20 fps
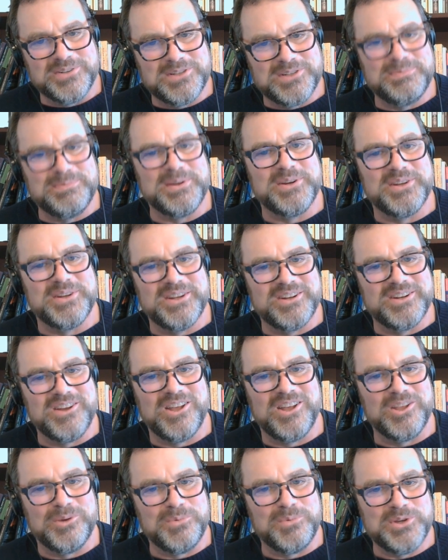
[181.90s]
spirit at
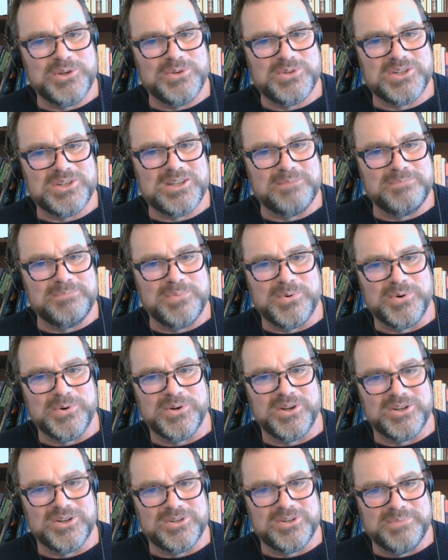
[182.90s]
all, or were you just a
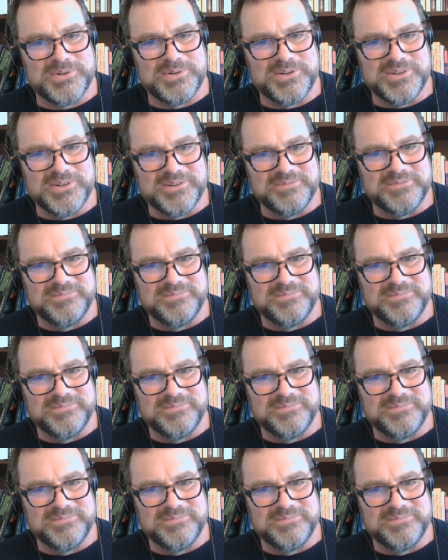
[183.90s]
born entrepreneur?